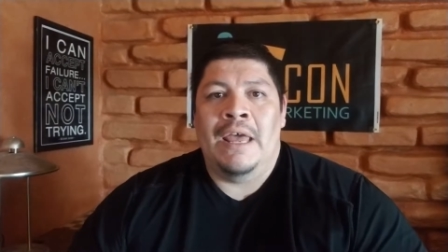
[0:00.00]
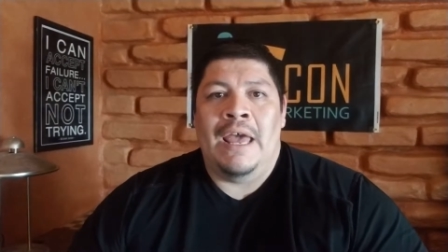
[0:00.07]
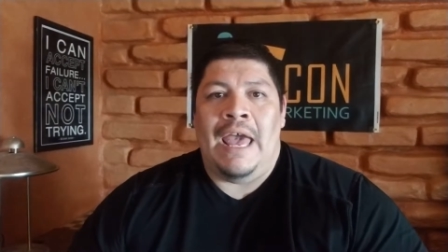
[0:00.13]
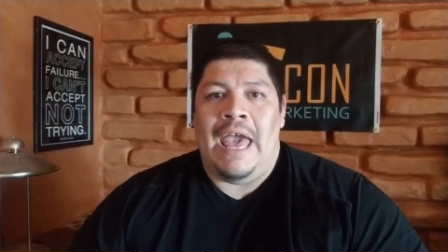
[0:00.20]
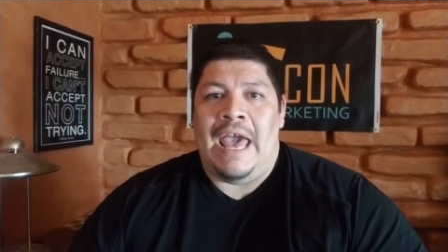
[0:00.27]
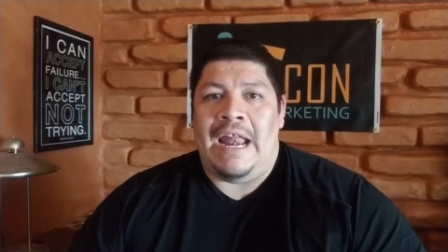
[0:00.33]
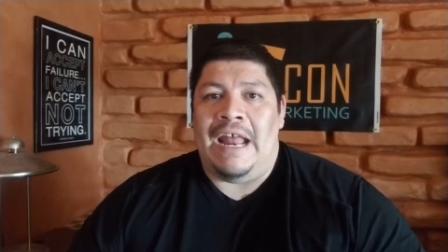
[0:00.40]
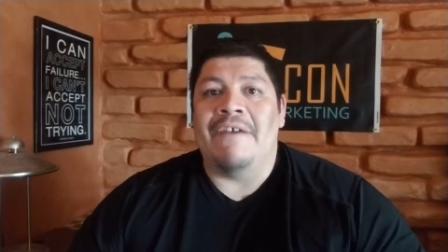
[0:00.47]

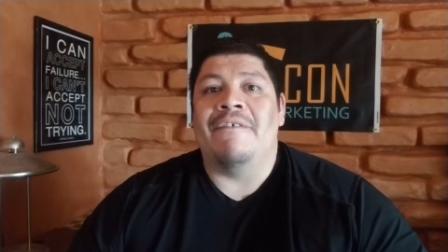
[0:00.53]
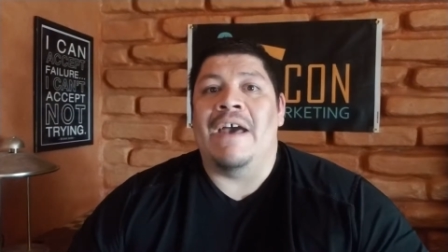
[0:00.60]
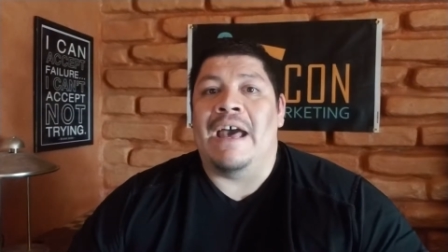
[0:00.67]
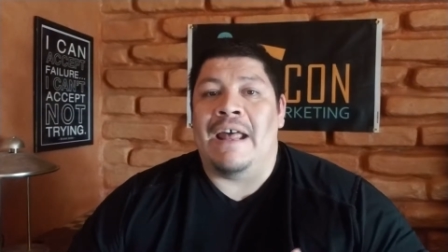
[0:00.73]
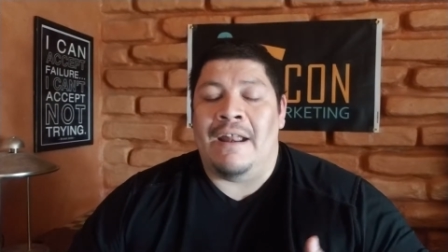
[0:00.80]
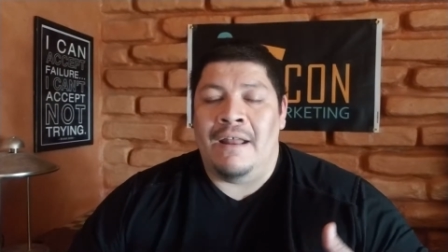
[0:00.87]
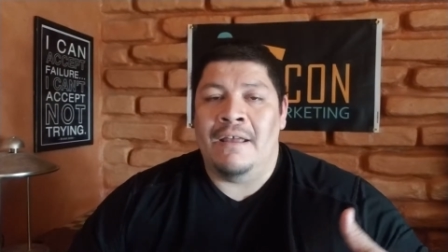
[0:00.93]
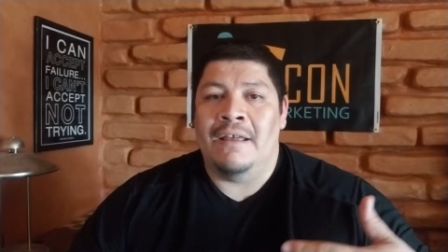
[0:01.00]
And I've
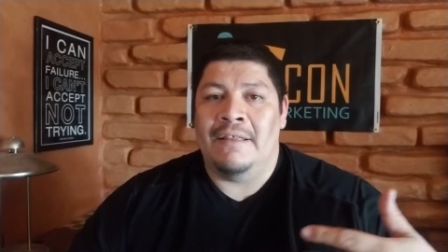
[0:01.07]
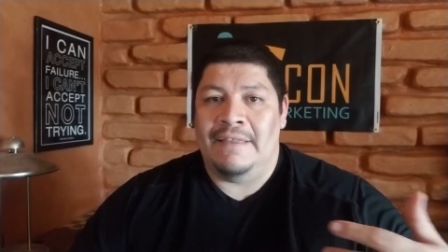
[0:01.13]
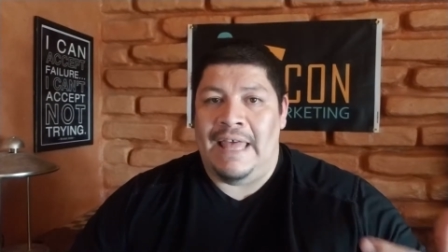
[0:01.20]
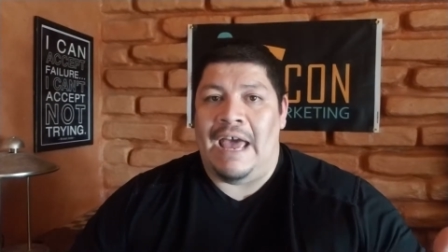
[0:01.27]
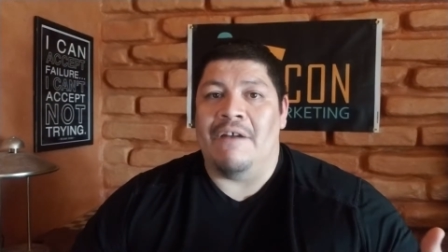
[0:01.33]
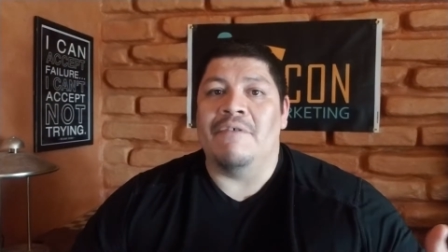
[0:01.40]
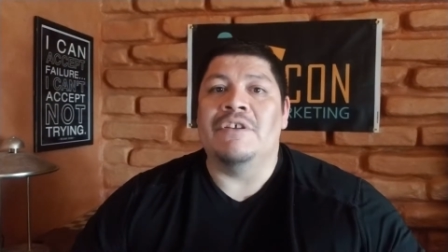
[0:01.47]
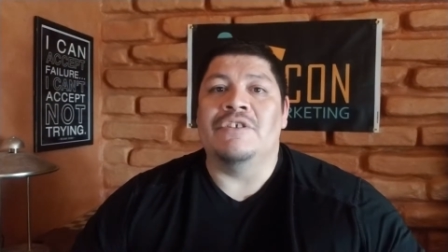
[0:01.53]
had
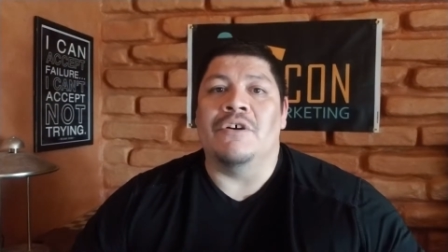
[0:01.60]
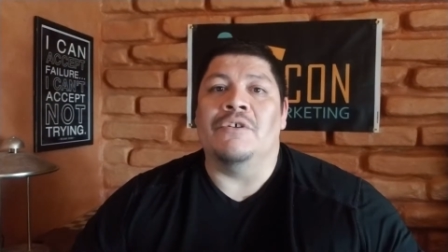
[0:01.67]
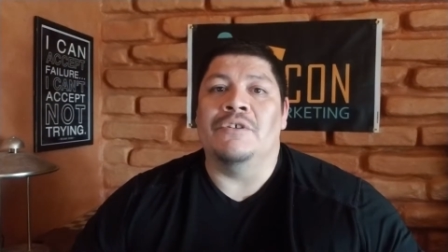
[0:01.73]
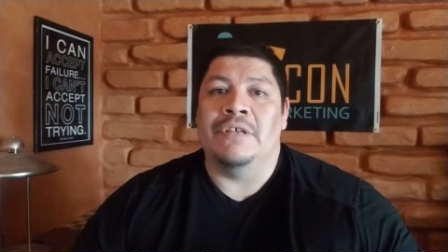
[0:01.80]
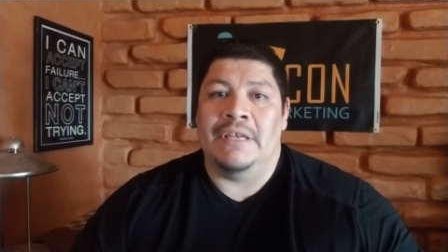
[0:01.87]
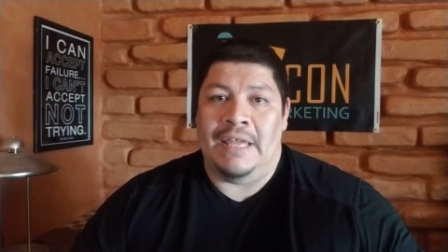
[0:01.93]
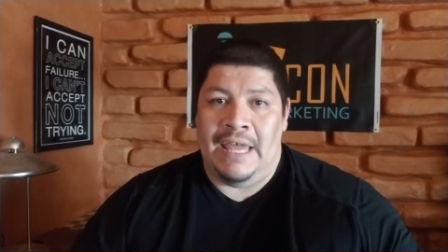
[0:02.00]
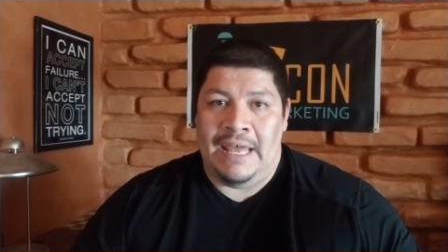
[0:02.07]
that result
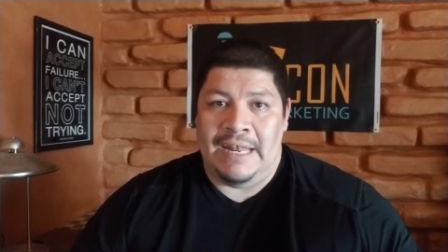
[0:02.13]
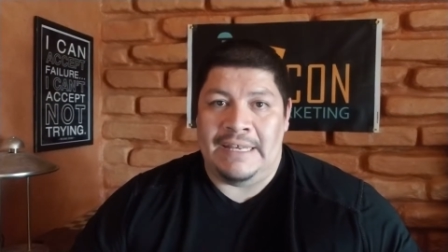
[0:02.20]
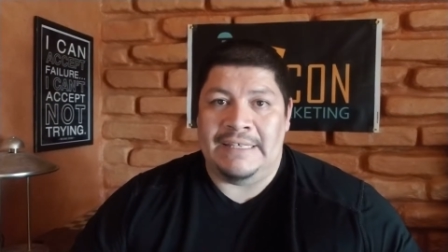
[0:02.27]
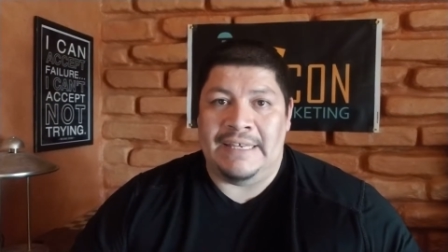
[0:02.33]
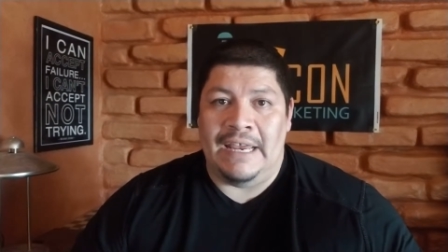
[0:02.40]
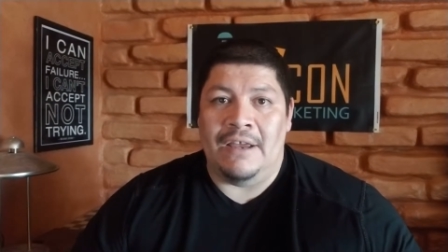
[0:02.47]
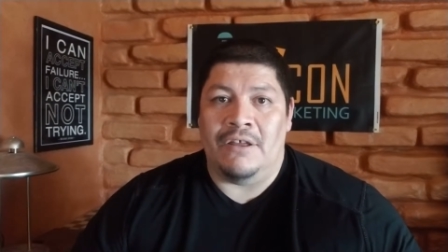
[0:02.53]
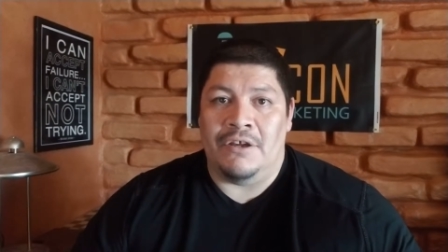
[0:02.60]
in a
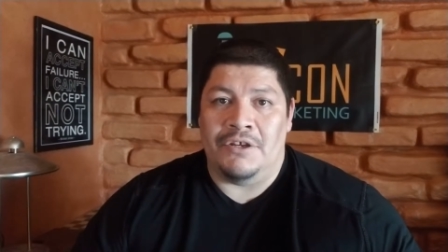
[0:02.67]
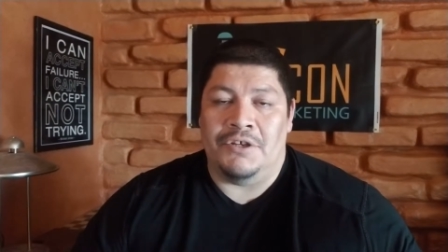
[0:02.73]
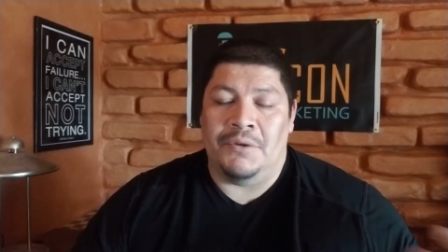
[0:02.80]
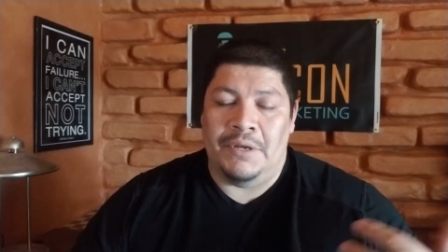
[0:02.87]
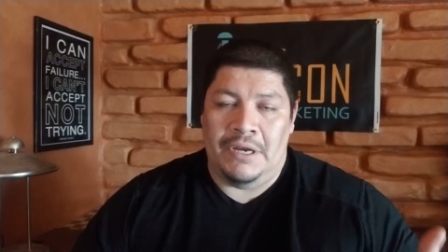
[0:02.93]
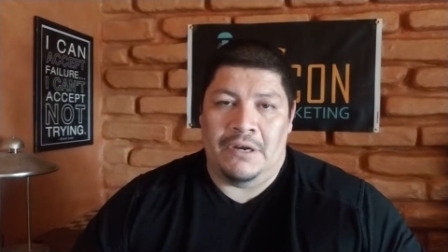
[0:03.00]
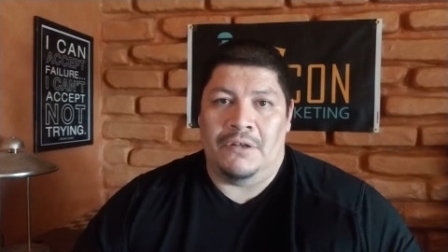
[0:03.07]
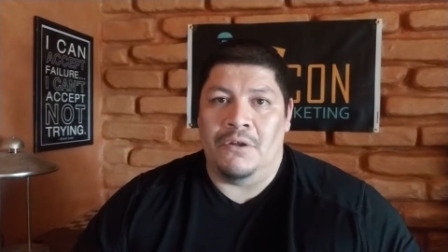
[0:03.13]
sale or two
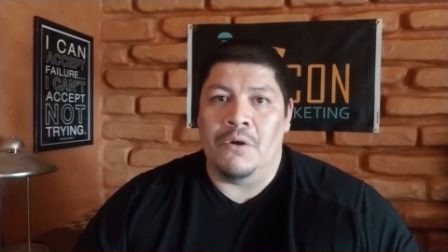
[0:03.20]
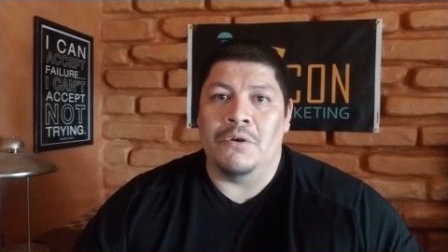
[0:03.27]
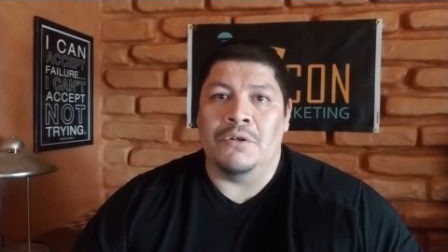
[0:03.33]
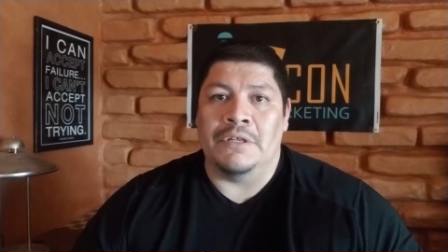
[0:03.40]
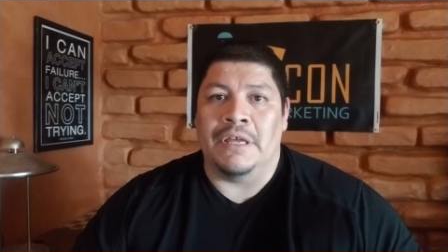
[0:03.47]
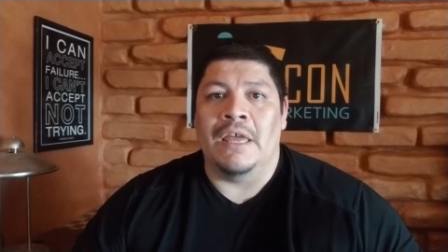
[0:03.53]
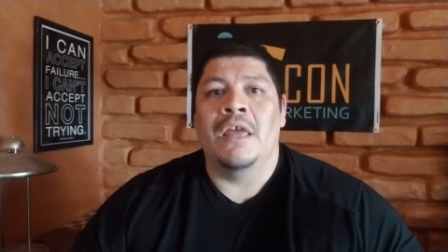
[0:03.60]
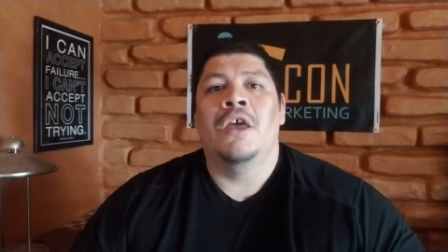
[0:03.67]
here
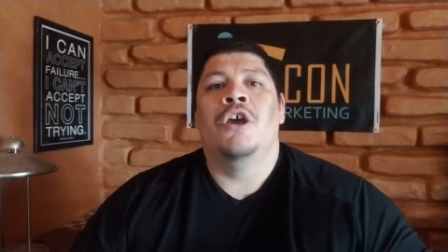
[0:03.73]
locally.